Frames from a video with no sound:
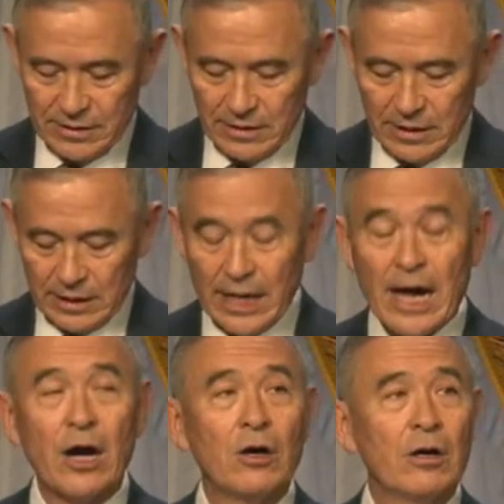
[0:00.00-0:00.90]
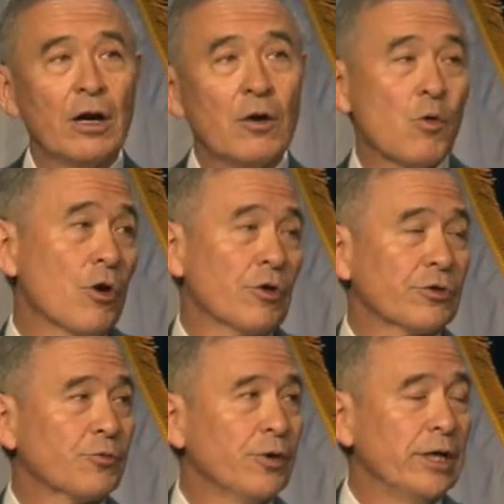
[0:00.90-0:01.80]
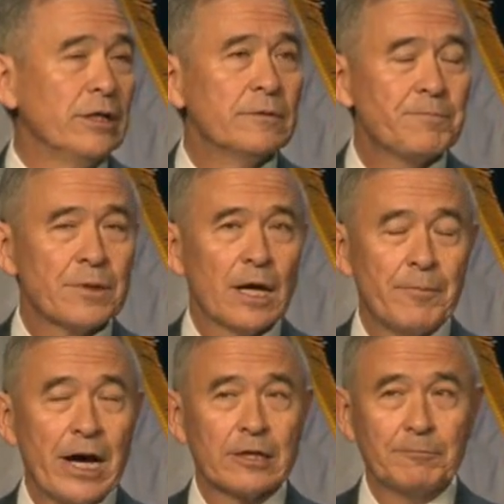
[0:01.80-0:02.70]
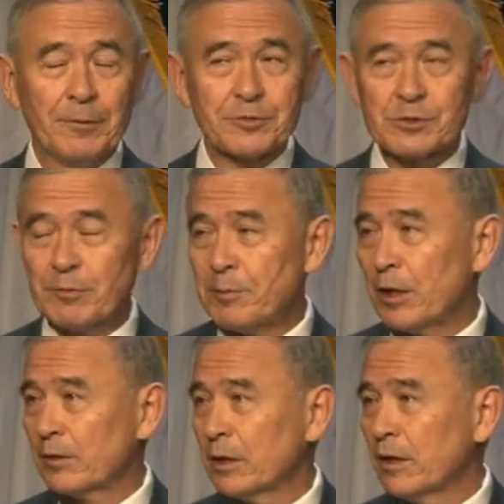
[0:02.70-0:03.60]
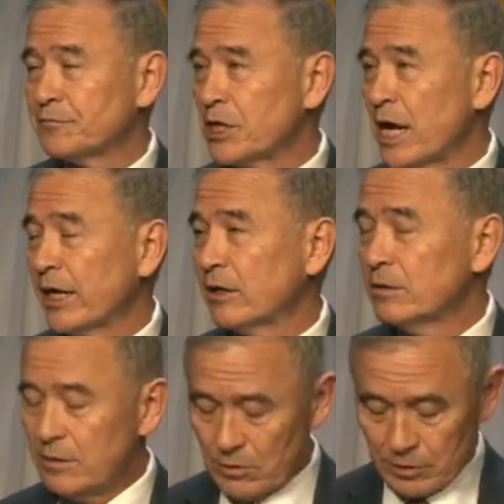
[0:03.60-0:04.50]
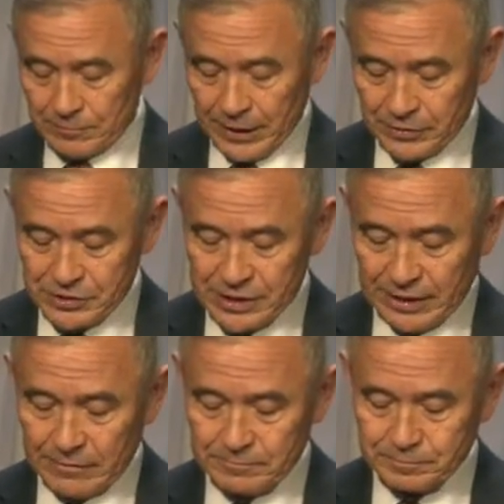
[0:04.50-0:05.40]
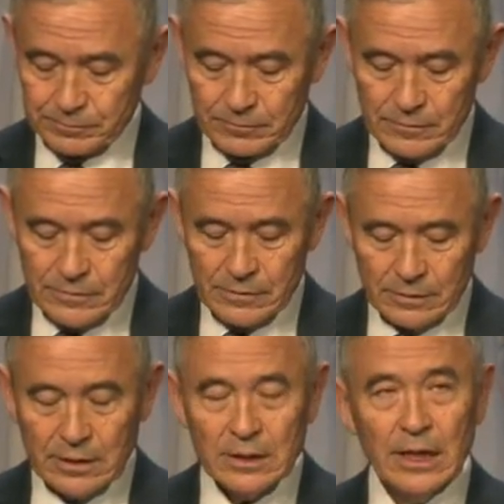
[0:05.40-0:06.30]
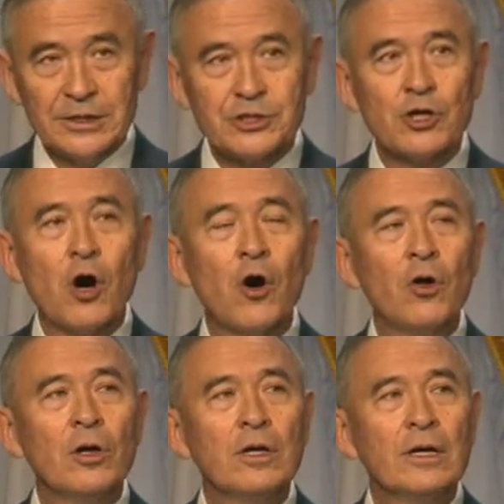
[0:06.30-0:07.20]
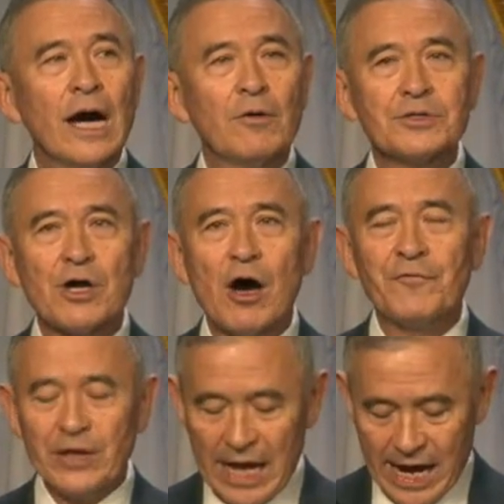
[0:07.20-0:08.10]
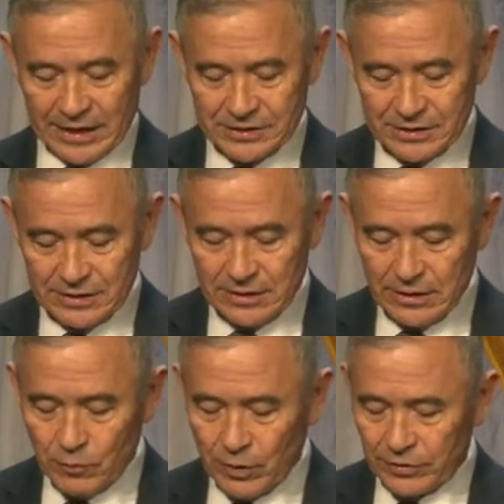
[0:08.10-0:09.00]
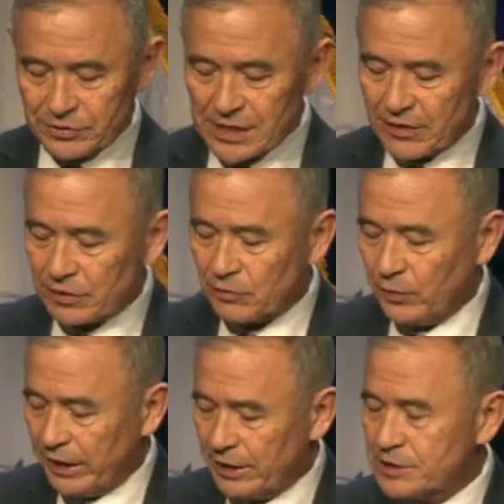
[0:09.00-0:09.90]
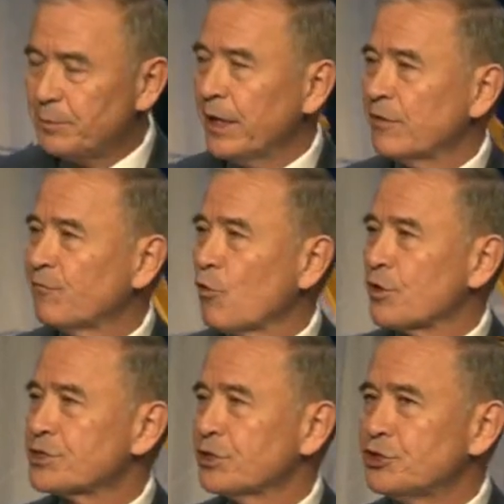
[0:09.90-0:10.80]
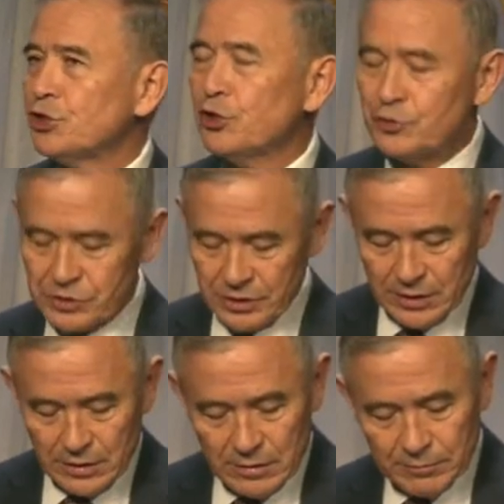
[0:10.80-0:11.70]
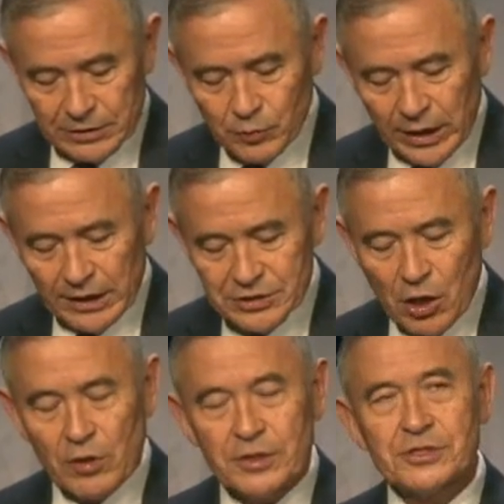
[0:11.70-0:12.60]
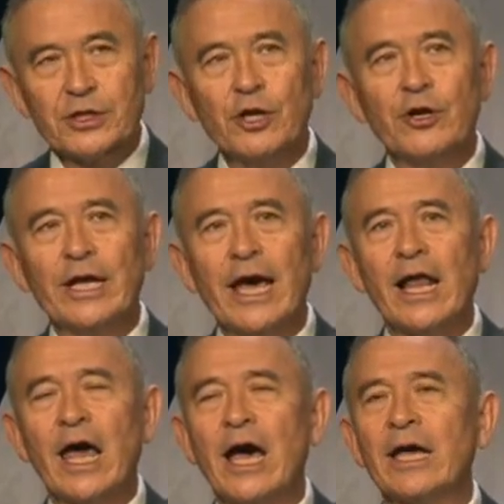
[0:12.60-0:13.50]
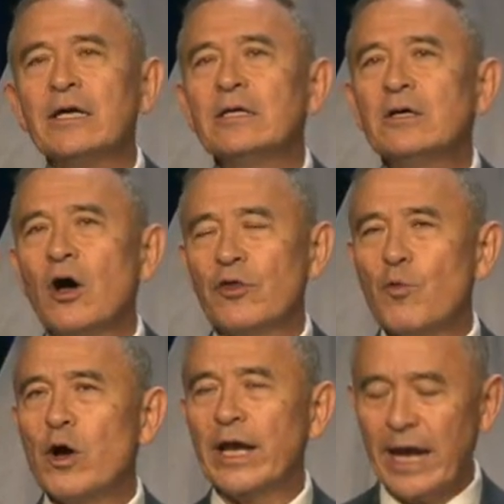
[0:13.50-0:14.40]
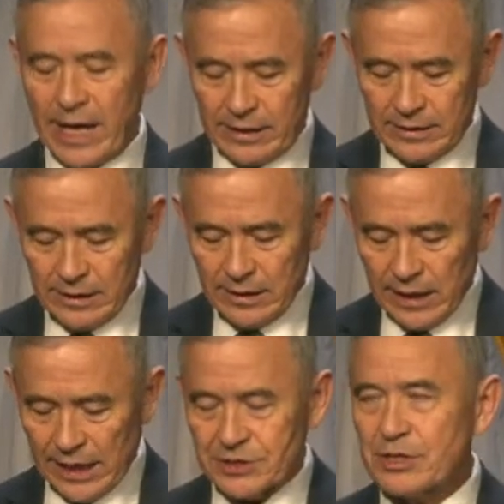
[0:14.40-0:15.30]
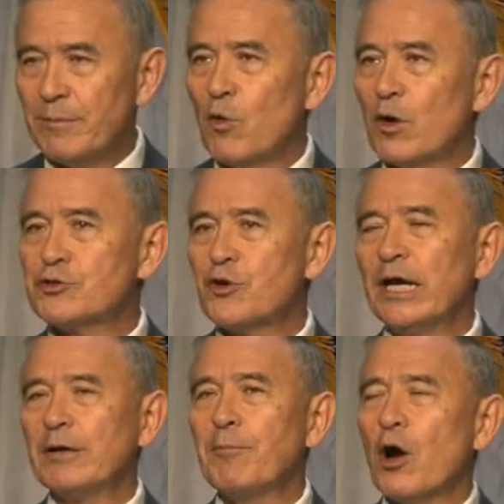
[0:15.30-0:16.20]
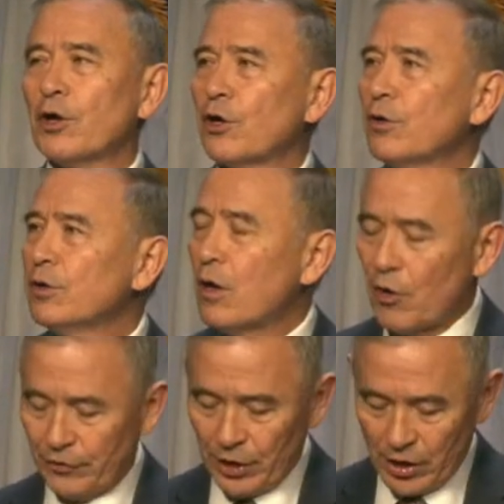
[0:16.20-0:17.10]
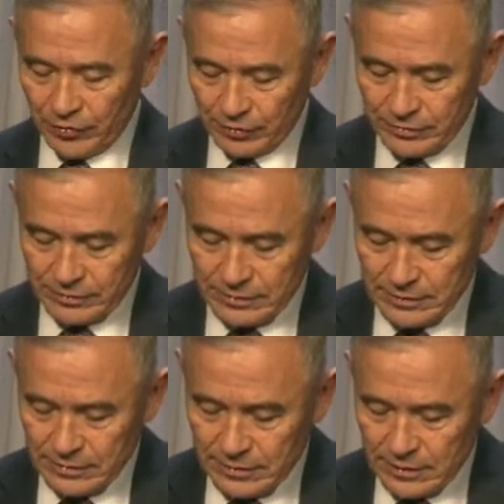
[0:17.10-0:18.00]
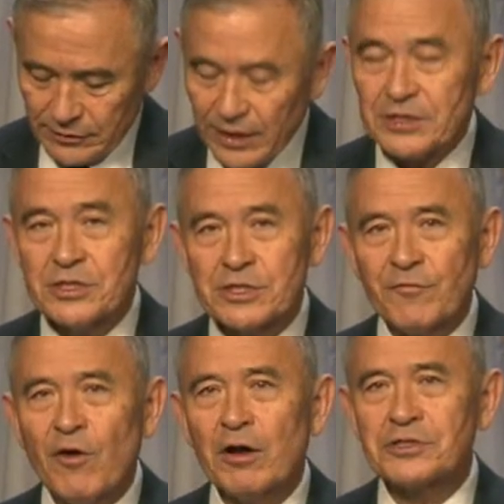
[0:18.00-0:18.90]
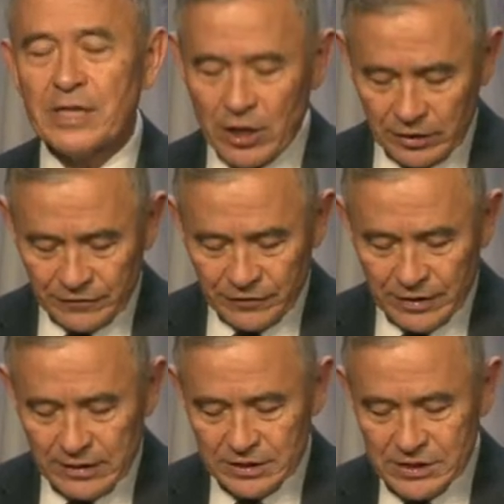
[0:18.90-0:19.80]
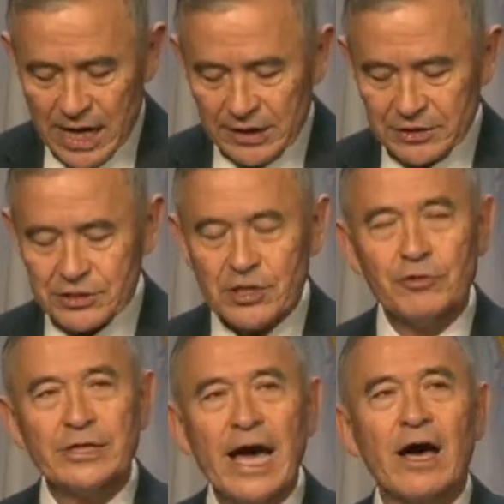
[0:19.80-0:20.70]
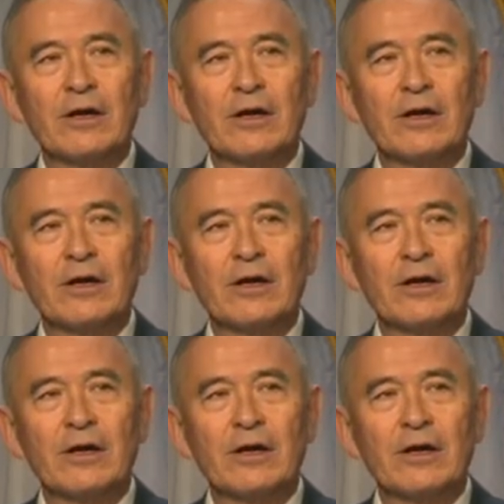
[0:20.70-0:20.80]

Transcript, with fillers: And now, a word or three about the People's Republic of China, or the PRC. In Seoul, I was often asked whether South Korea is being forced to choose between its only security ally on the one hand and its number one trading partner on the other. This is a false narrative designed to sow doubt